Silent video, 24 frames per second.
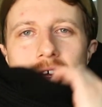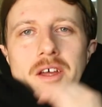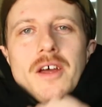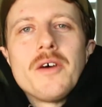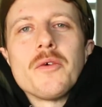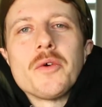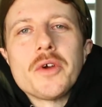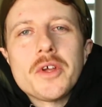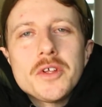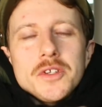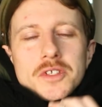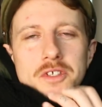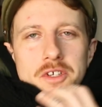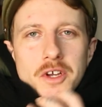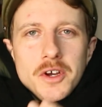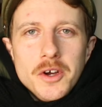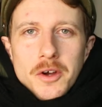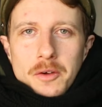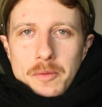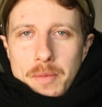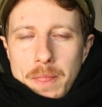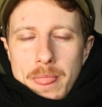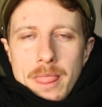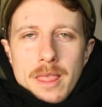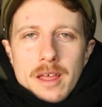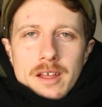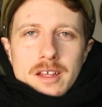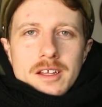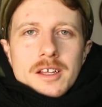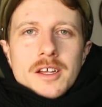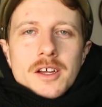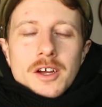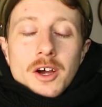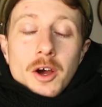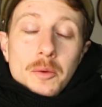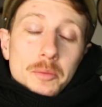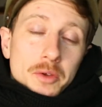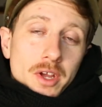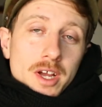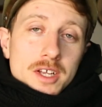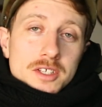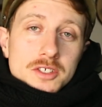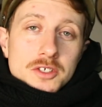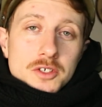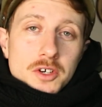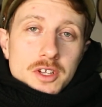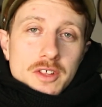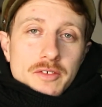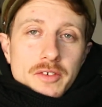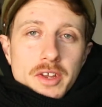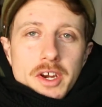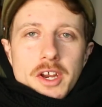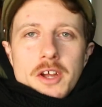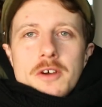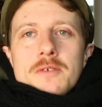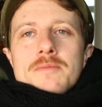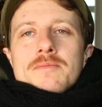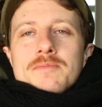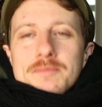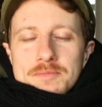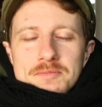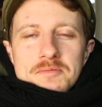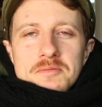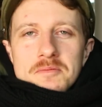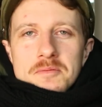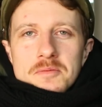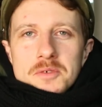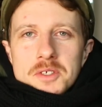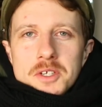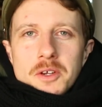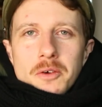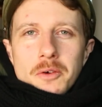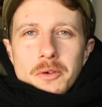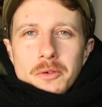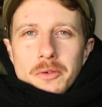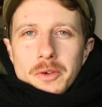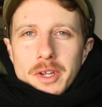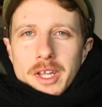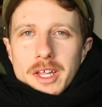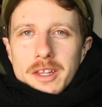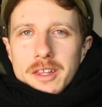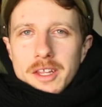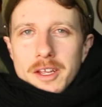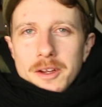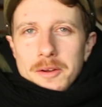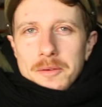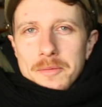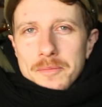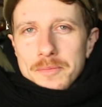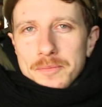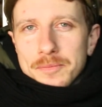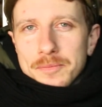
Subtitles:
And we're good to go. Hope you guys enjoy the video. See you when we get there.